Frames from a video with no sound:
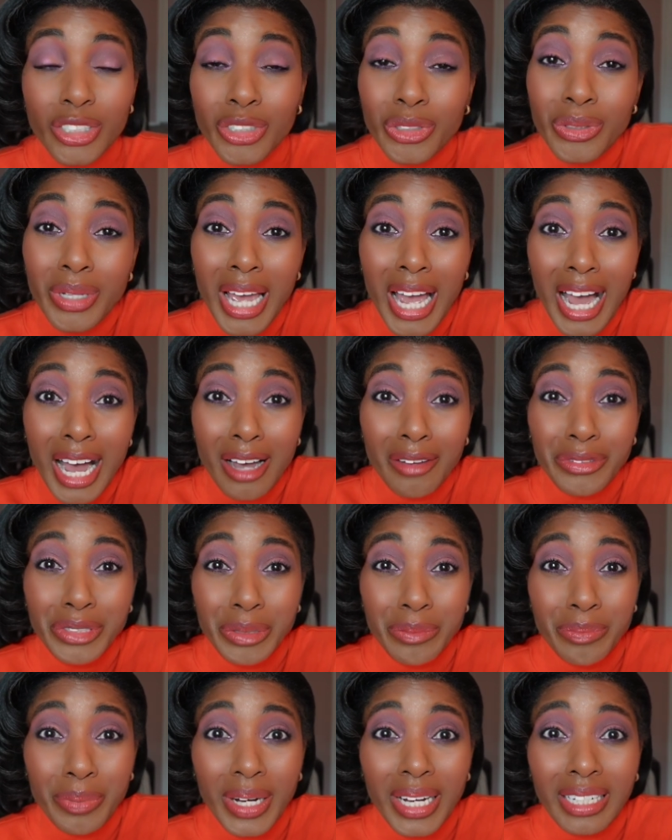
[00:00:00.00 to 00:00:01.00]
So you have
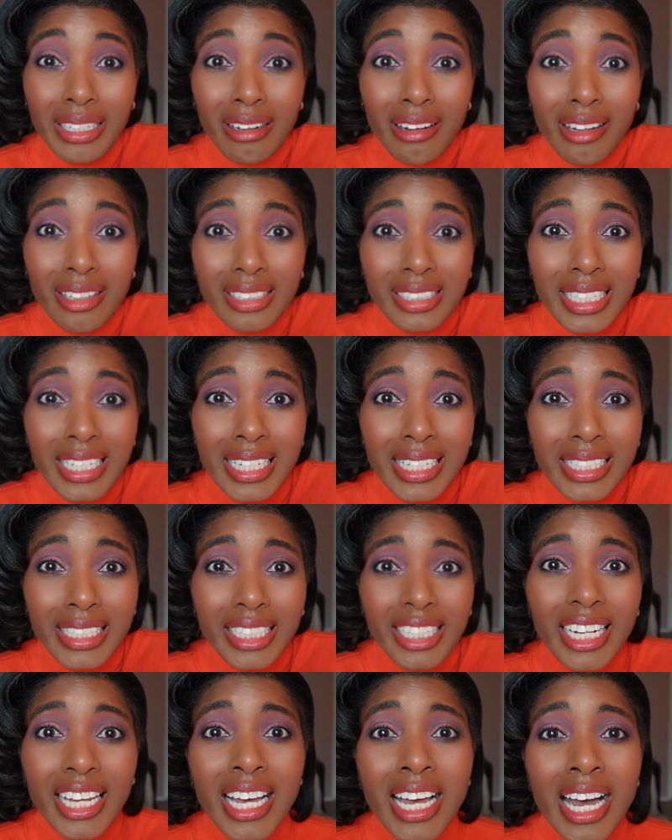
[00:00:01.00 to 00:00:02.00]
to buy
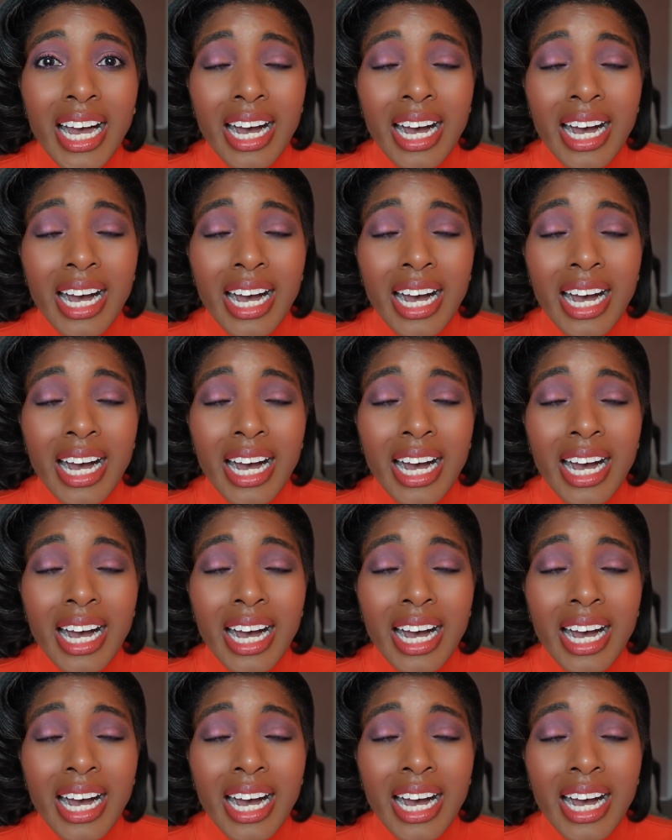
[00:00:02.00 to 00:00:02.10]
online.